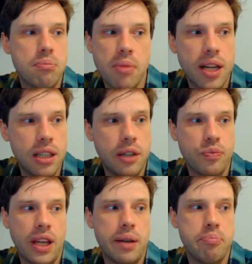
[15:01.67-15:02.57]

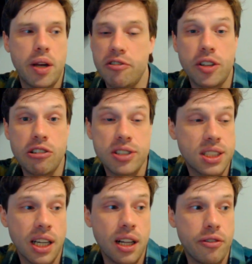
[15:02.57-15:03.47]
money and bettering
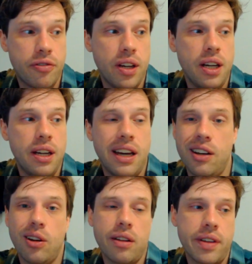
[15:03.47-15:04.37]
yourself
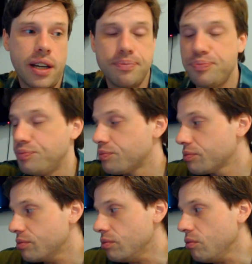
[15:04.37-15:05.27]
and all of that.
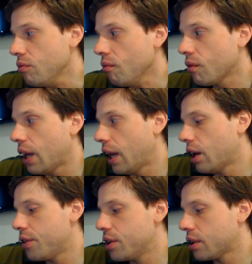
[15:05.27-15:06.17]
And
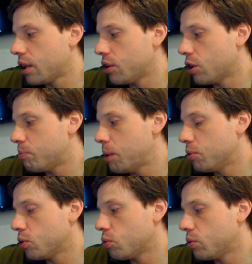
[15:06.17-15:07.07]
I think that,
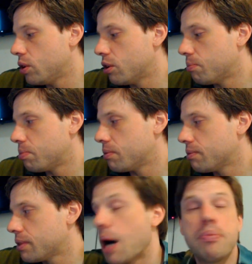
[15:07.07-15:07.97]
people,
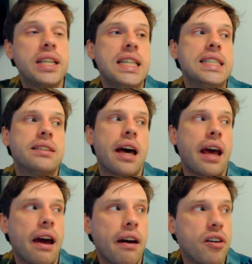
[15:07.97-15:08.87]
companies that
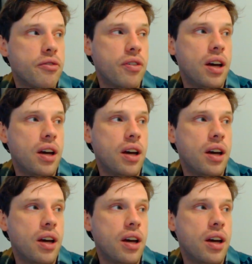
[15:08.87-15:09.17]
have